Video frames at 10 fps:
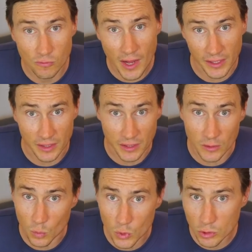rugged,
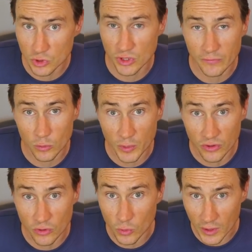it will travel
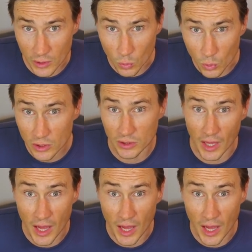with you, it will